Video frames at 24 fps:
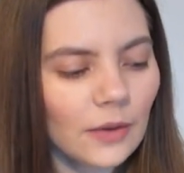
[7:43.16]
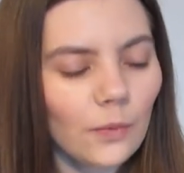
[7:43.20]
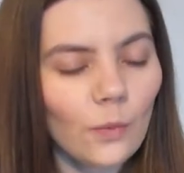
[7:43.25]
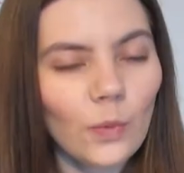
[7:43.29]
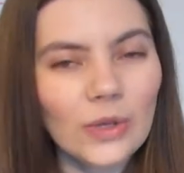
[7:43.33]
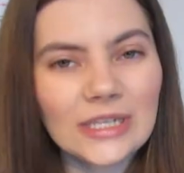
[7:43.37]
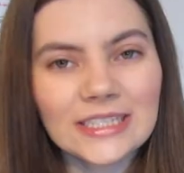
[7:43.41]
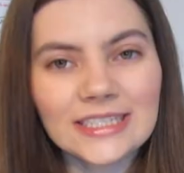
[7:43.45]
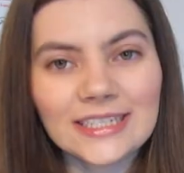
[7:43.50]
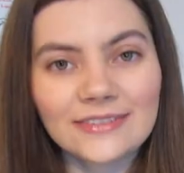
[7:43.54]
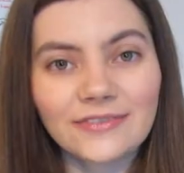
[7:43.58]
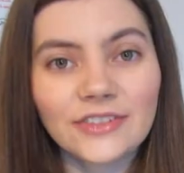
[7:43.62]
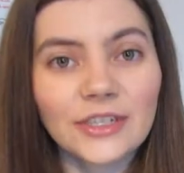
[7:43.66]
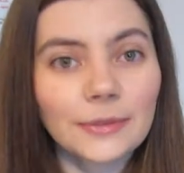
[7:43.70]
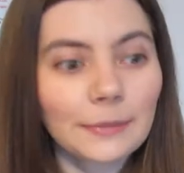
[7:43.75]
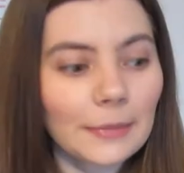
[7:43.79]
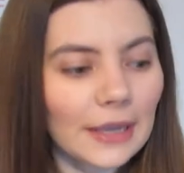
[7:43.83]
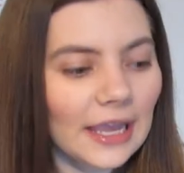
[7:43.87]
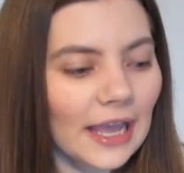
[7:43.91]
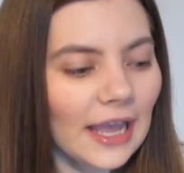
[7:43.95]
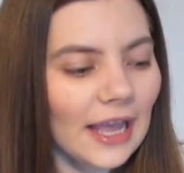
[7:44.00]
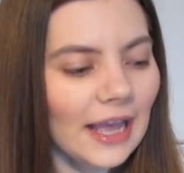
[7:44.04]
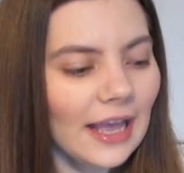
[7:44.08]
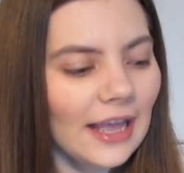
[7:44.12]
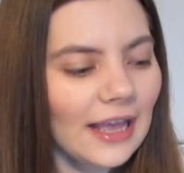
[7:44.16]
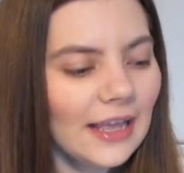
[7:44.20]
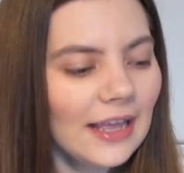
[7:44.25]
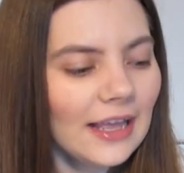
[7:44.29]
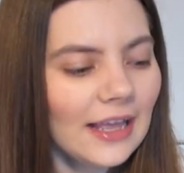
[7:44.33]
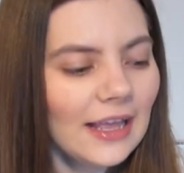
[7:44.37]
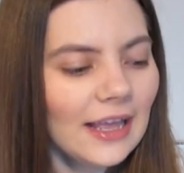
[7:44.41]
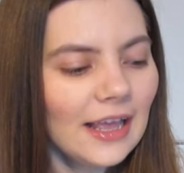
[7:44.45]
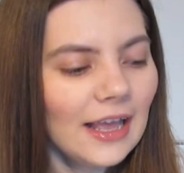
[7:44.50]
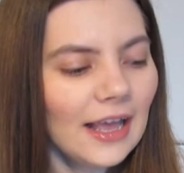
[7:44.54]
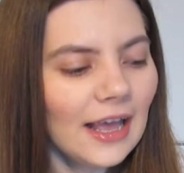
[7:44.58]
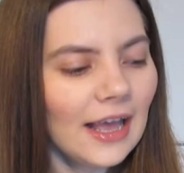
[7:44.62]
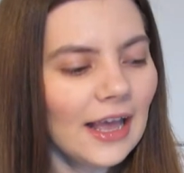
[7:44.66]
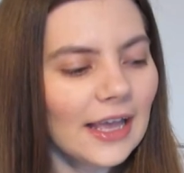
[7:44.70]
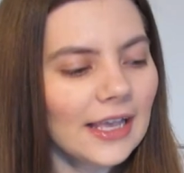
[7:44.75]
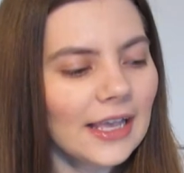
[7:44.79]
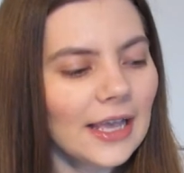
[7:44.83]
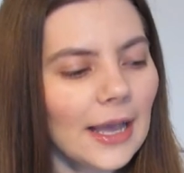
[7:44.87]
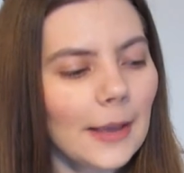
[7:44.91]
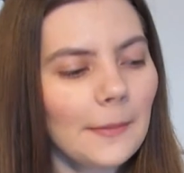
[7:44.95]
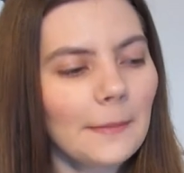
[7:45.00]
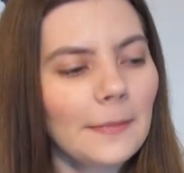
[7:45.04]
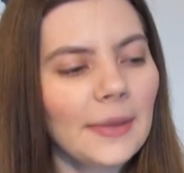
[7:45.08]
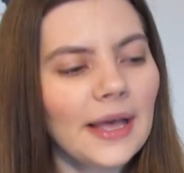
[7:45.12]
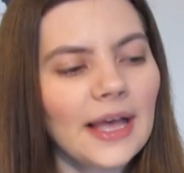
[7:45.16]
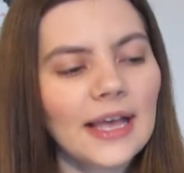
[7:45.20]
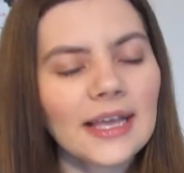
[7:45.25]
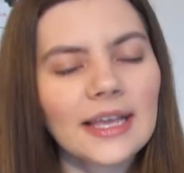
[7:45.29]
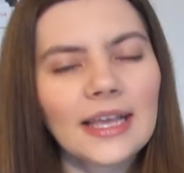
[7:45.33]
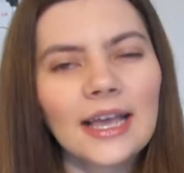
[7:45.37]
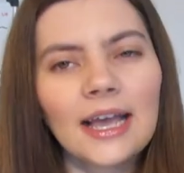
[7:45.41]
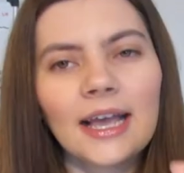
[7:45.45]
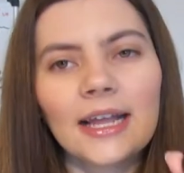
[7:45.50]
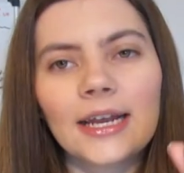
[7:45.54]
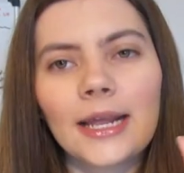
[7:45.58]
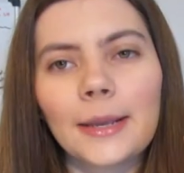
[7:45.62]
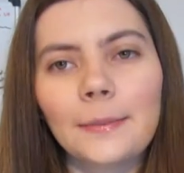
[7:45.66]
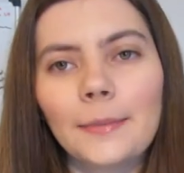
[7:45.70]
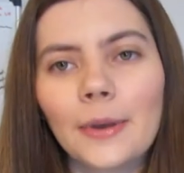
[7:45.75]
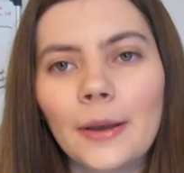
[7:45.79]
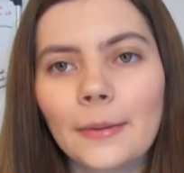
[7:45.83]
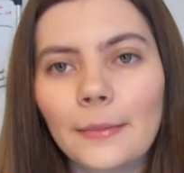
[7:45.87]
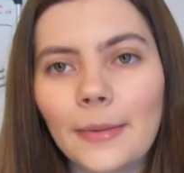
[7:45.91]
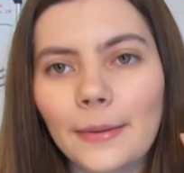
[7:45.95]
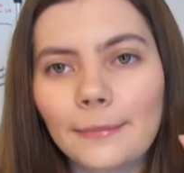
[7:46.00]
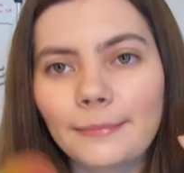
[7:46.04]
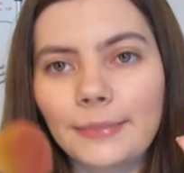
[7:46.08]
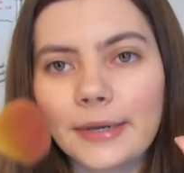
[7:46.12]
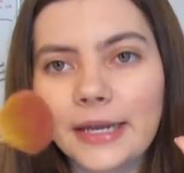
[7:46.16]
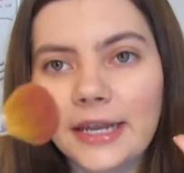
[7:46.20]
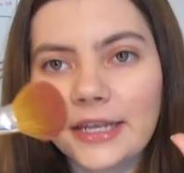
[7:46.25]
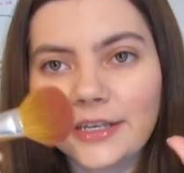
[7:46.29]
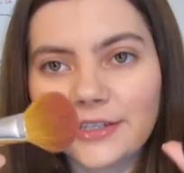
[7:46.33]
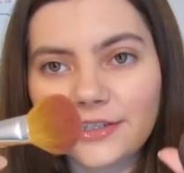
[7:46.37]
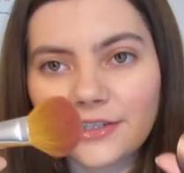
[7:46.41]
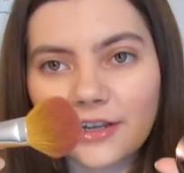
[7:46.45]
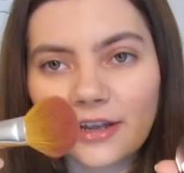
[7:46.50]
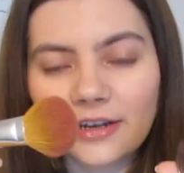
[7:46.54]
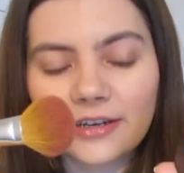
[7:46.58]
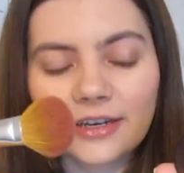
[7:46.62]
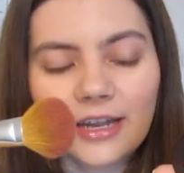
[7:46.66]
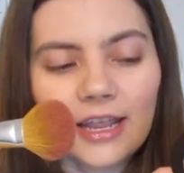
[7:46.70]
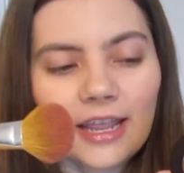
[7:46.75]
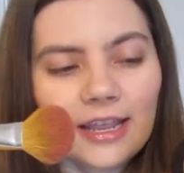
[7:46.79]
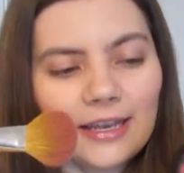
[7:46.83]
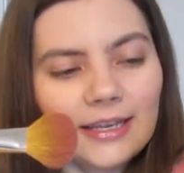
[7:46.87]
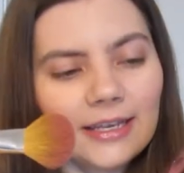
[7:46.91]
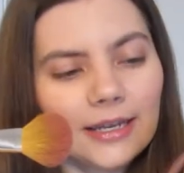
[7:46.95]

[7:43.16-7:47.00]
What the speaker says: Once I've done my hair, I come back and I put my blush on.